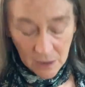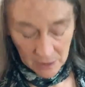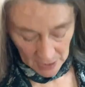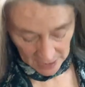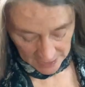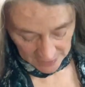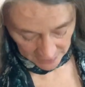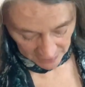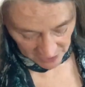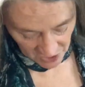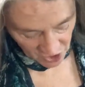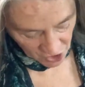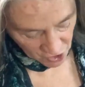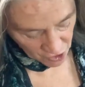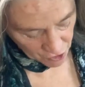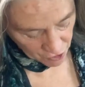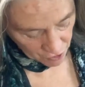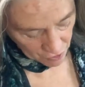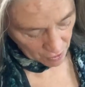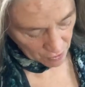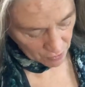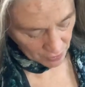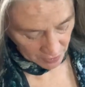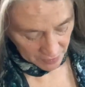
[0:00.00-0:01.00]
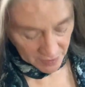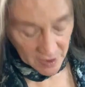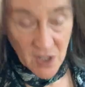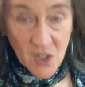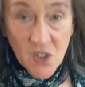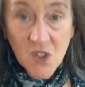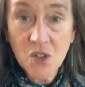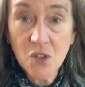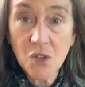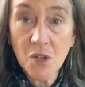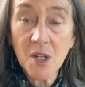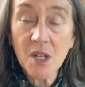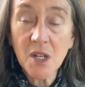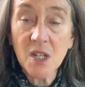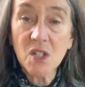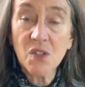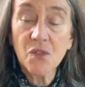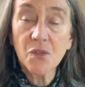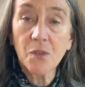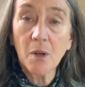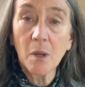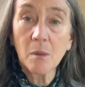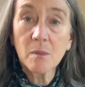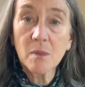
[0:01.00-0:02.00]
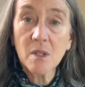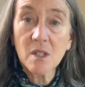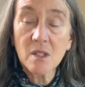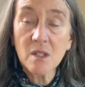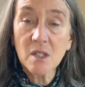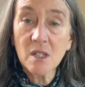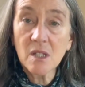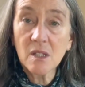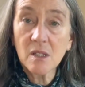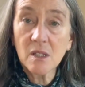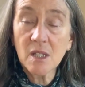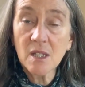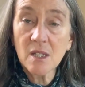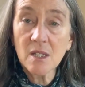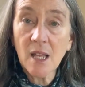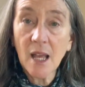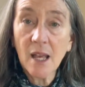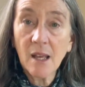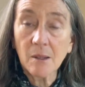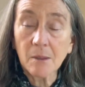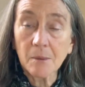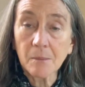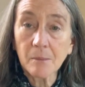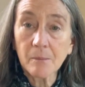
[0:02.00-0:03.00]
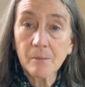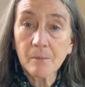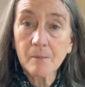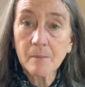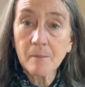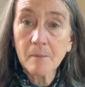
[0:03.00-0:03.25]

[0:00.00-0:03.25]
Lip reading: lightly stroke these strings from the ceiling down.